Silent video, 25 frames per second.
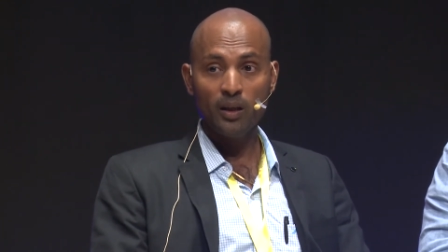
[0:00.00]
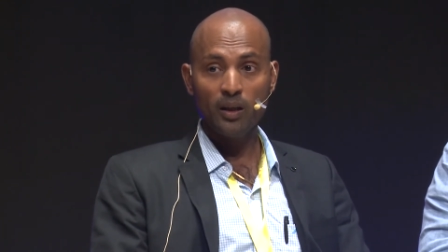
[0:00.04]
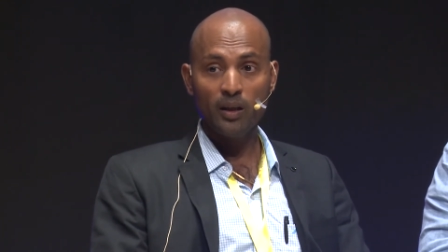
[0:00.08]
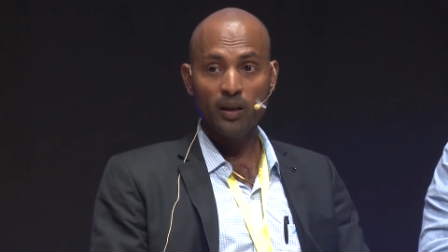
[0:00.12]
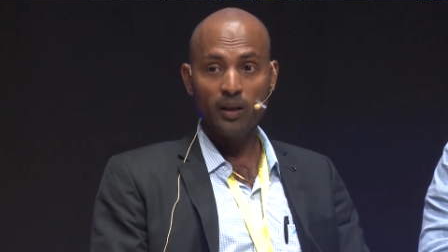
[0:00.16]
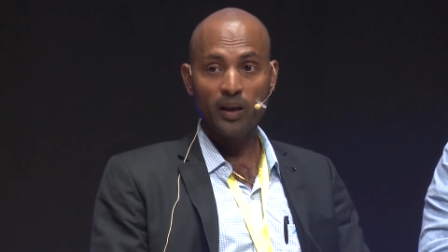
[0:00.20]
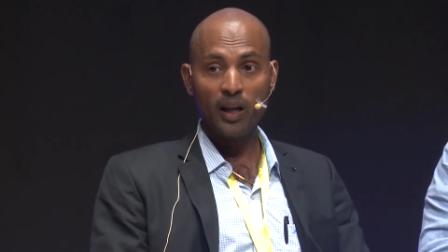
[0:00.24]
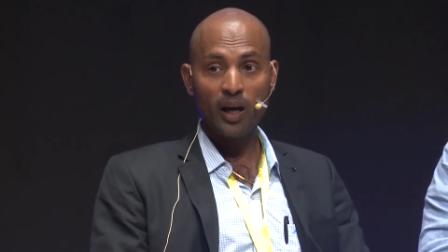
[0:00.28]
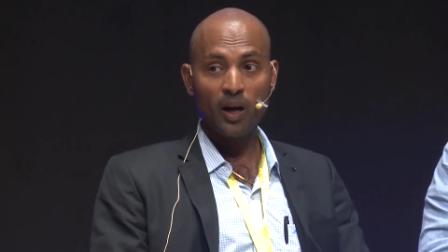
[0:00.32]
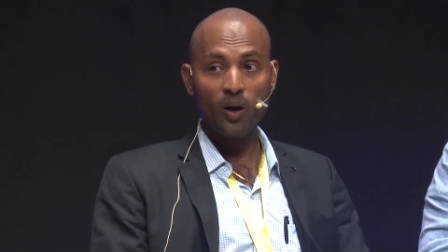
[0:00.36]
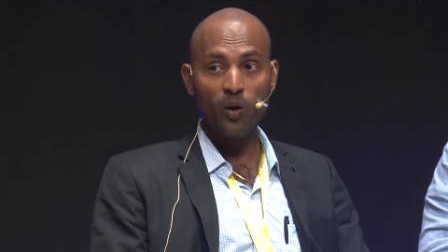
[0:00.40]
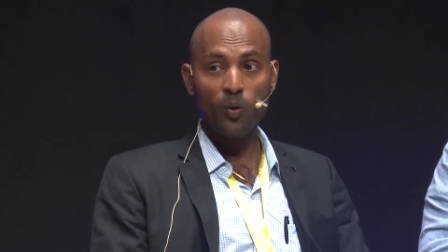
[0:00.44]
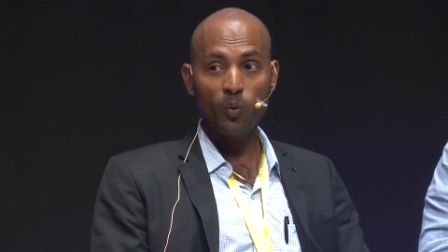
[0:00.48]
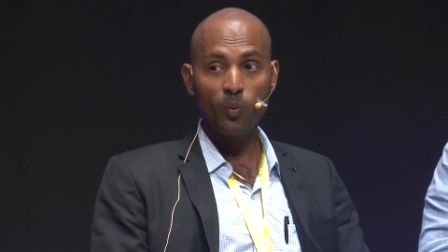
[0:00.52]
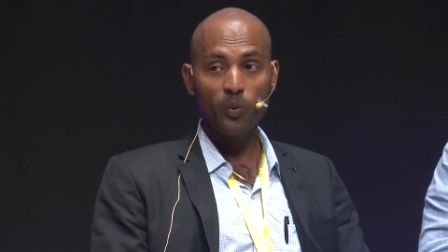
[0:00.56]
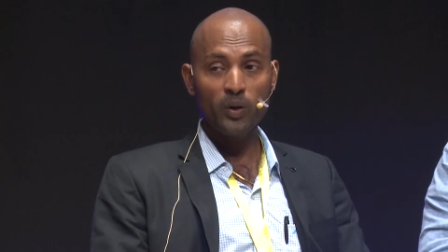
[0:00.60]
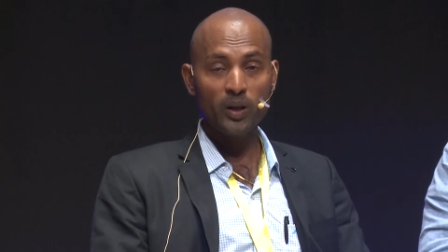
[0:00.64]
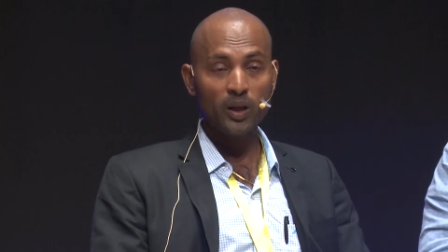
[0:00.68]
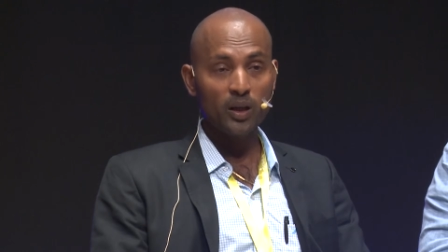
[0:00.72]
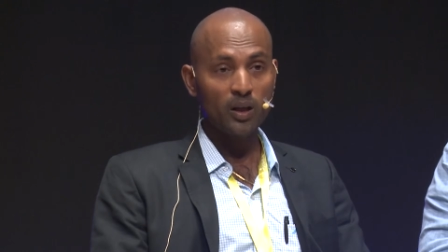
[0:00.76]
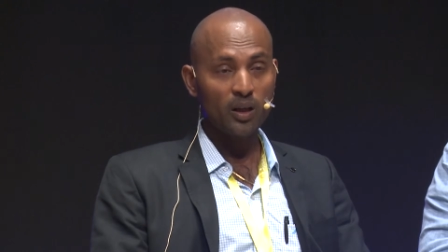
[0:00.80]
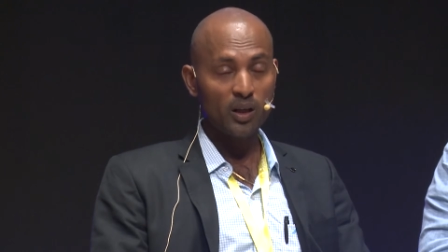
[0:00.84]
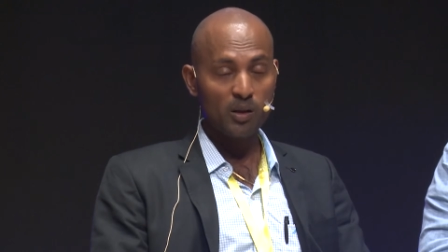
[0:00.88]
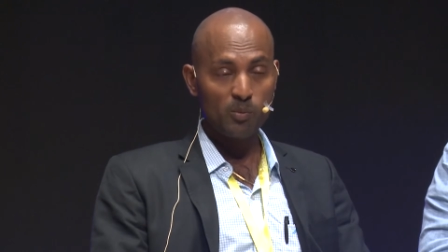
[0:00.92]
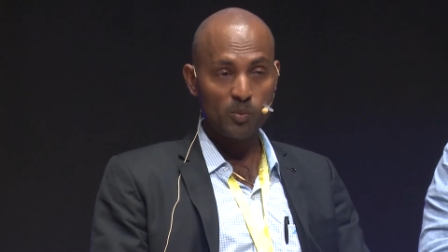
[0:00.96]
Now we
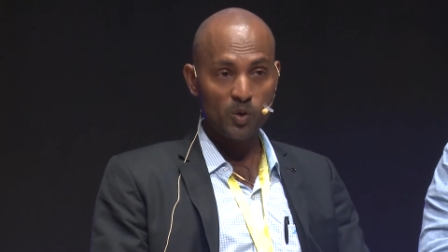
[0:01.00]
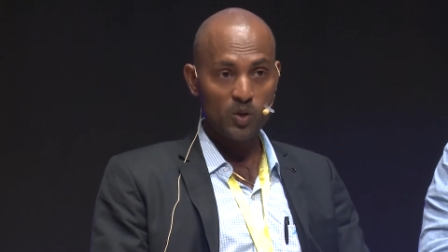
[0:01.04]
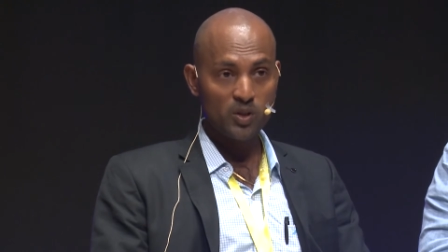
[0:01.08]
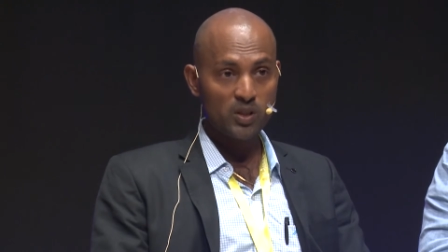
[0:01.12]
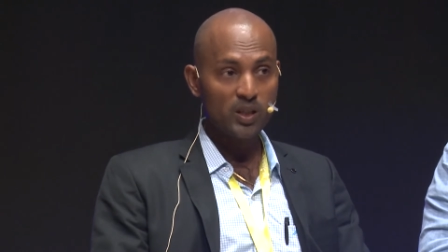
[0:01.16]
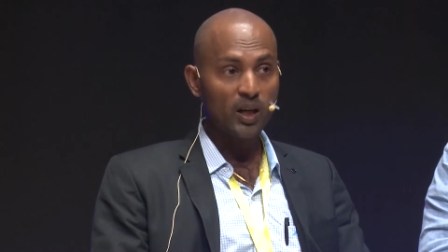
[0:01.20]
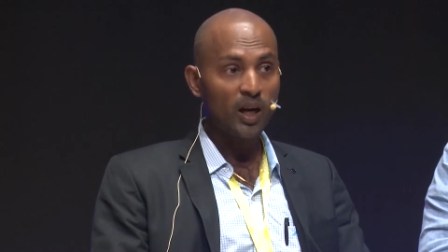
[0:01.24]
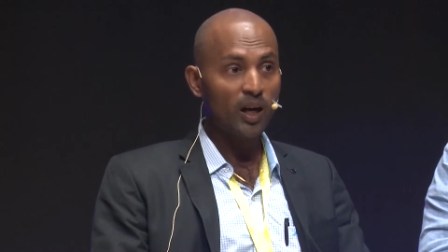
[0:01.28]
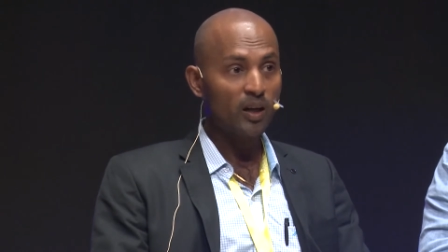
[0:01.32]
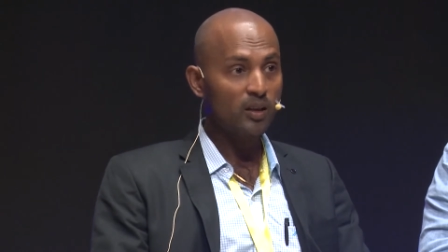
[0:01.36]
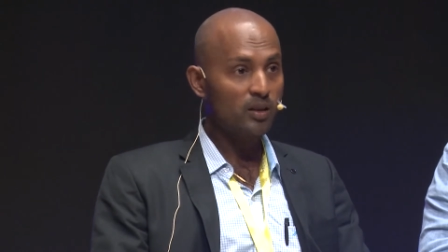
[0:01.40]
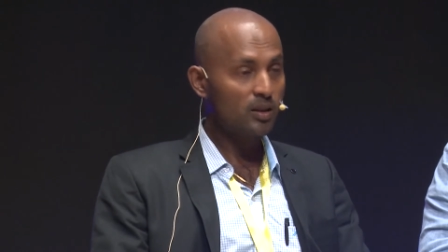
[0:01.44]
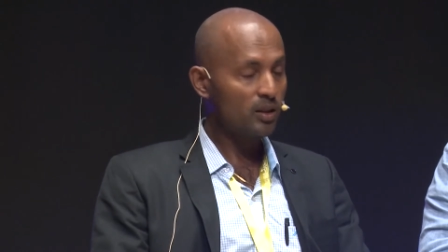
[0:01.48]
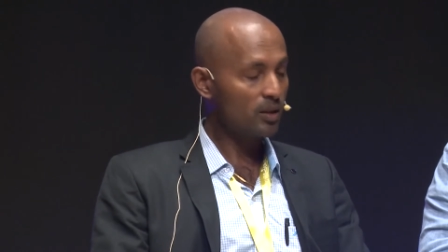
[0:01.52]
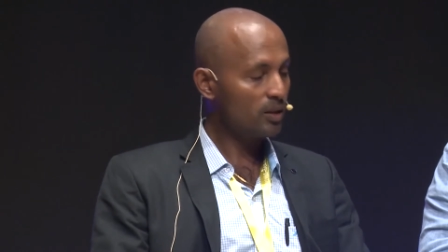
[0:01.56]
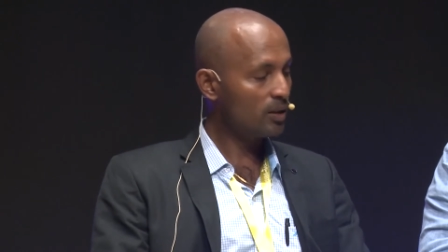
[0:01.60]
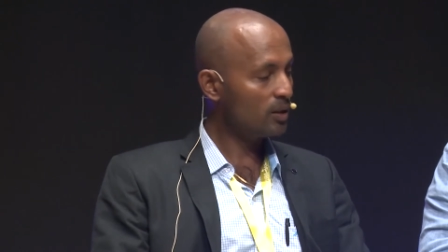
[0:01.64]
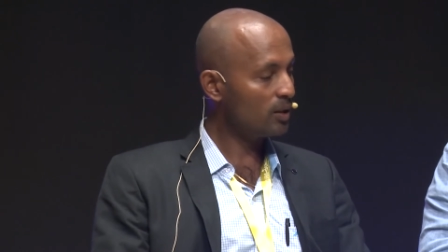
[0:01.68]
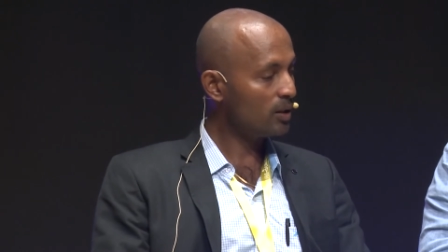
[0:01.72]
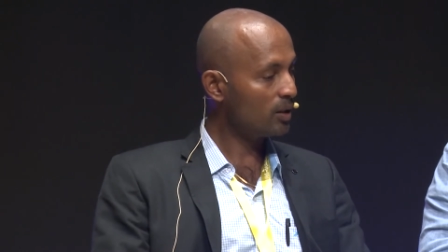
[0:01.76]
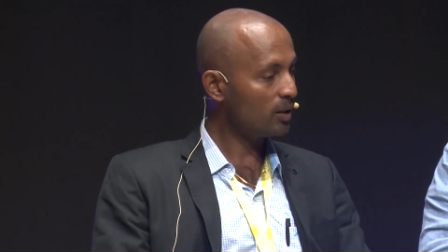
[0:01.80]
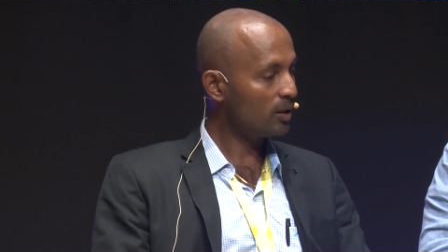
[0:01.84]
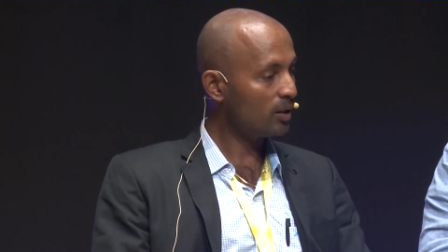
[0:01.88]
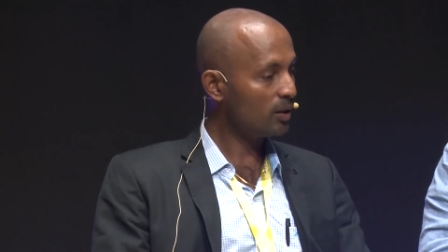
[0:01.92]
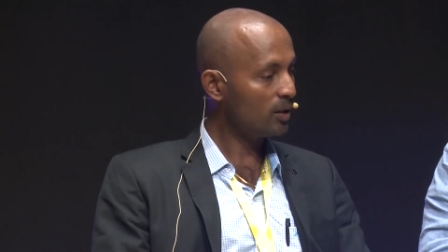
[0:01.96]
are almost 100
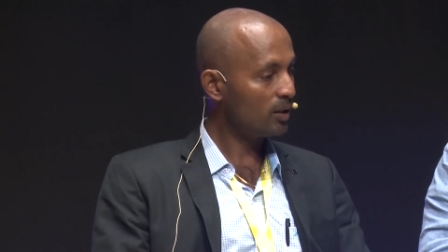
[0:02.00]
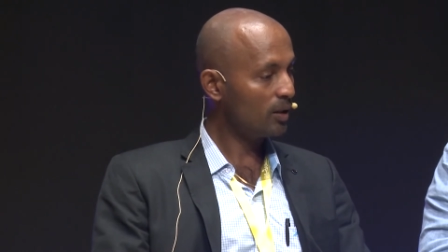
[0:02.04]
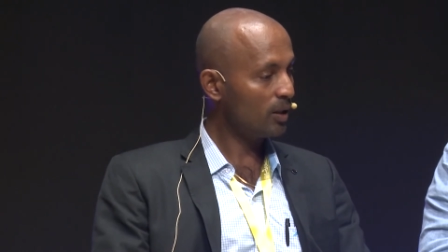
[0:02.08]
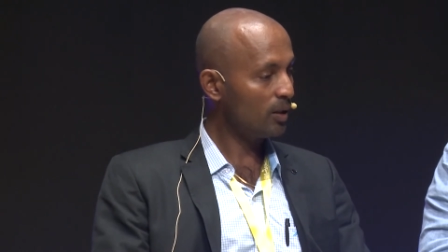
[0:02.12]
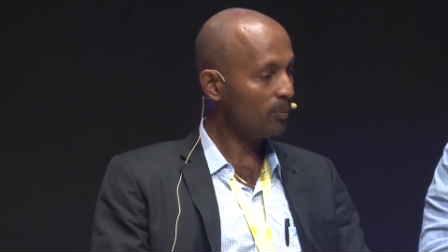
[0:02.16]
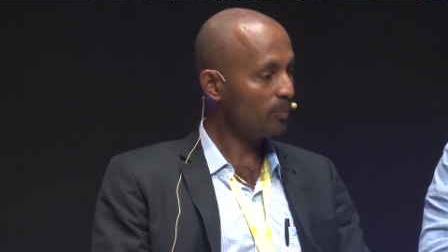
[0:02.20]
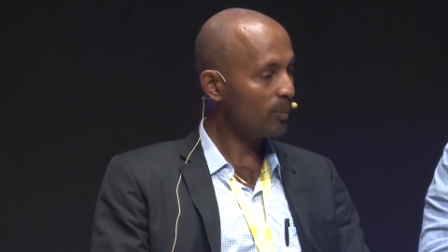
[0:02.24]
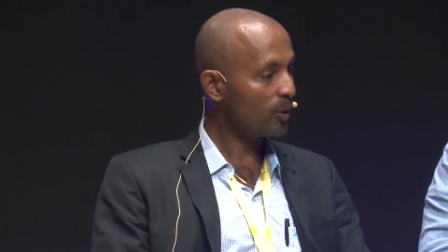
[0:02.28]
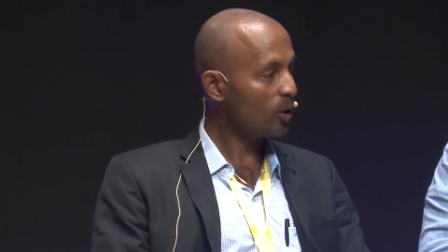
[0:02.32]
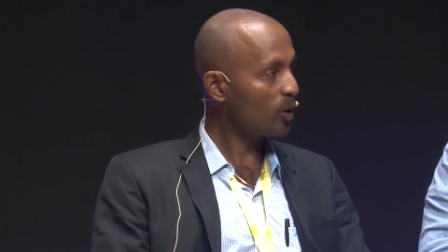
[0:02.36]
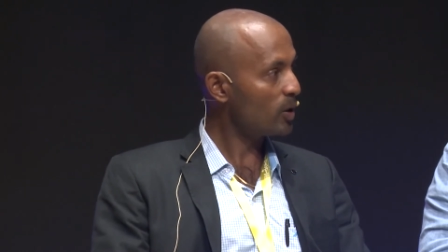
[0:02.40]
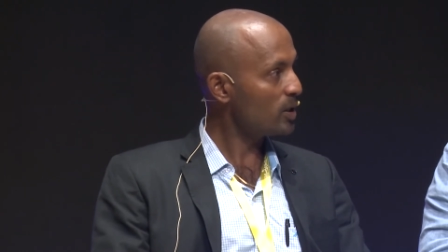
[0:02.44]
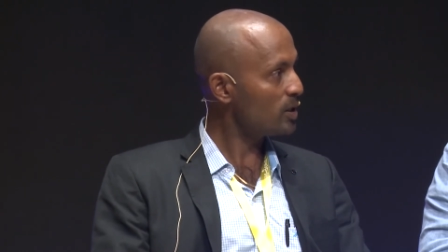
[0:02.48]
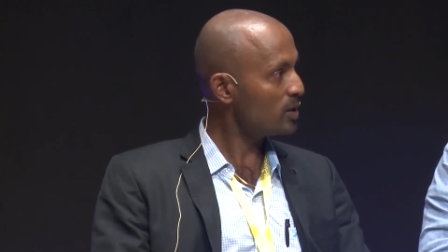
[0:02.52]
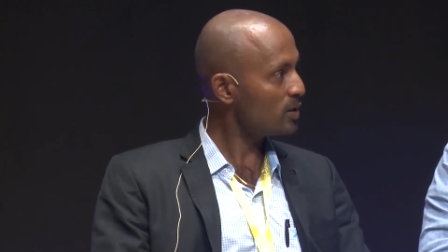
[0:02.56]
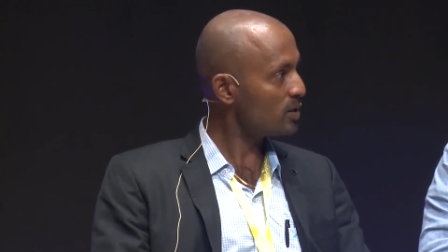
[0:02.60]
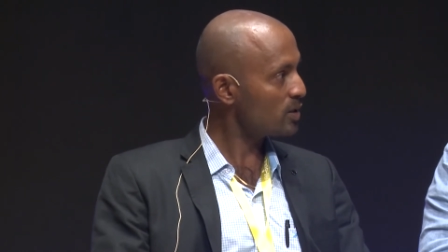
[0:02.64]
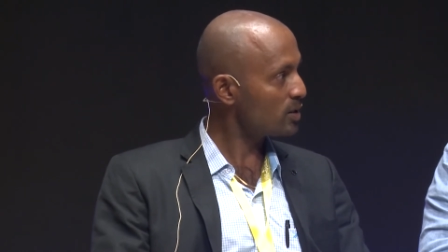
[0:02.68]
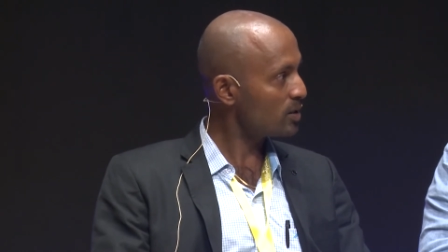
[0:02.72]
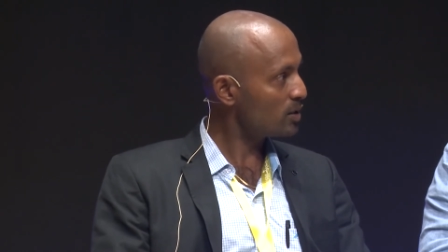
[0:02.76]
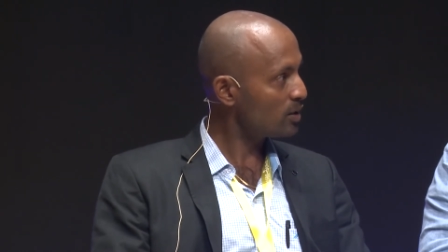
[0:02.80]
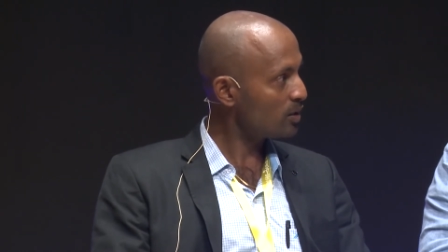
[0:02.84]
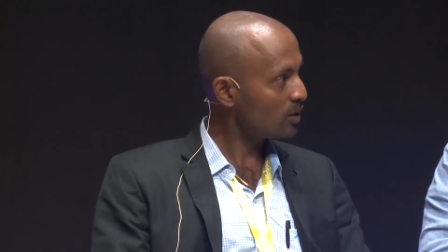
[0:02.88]
employees.